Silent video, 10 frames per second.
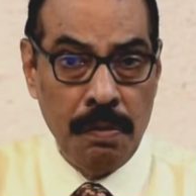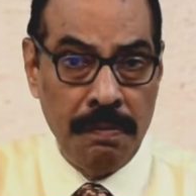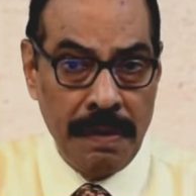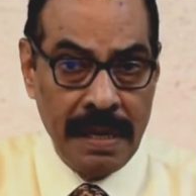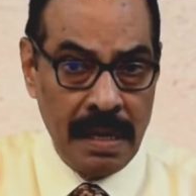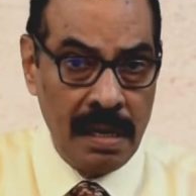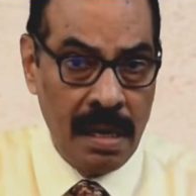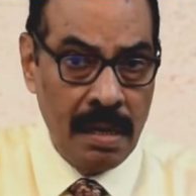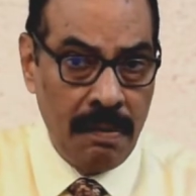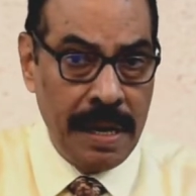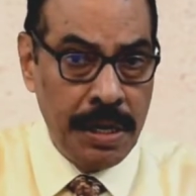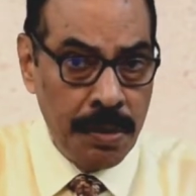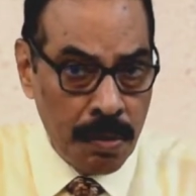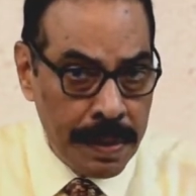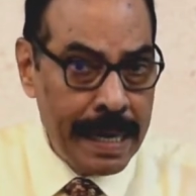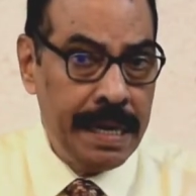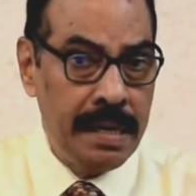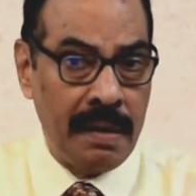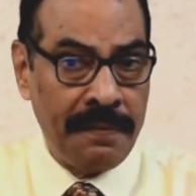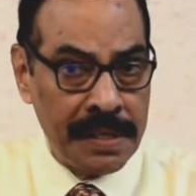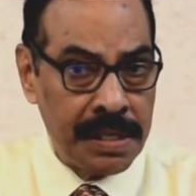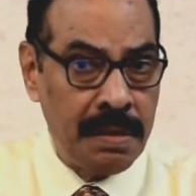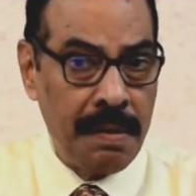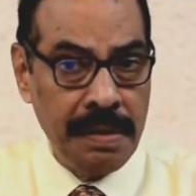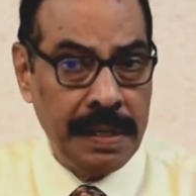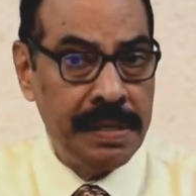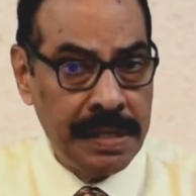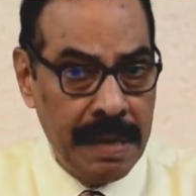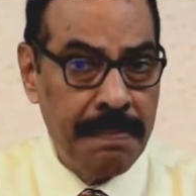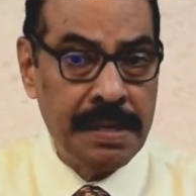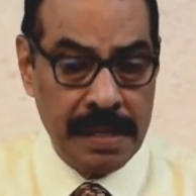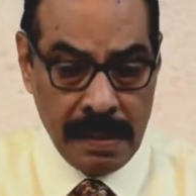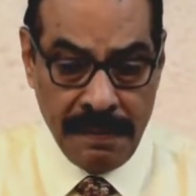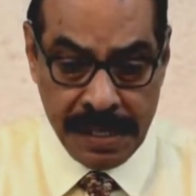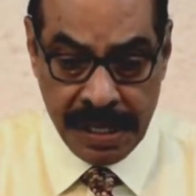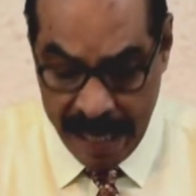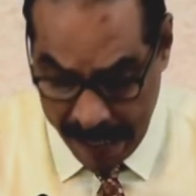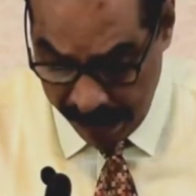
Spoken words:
we will, when you read 1 Corinthians, the epistle which he had